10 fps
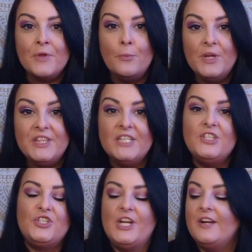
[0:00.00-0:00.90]
with
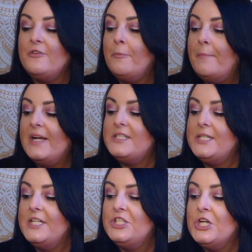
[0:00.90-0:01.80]
this channeled
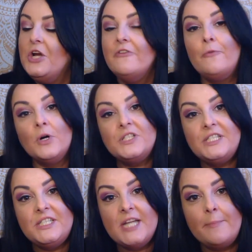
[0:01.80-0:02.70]
message for
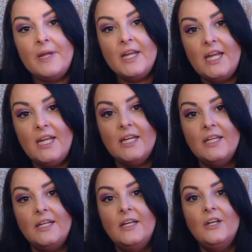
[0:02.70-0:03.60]
stepping
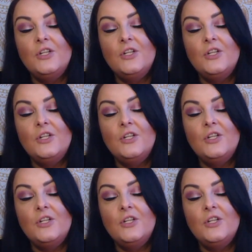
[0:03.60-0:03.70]
in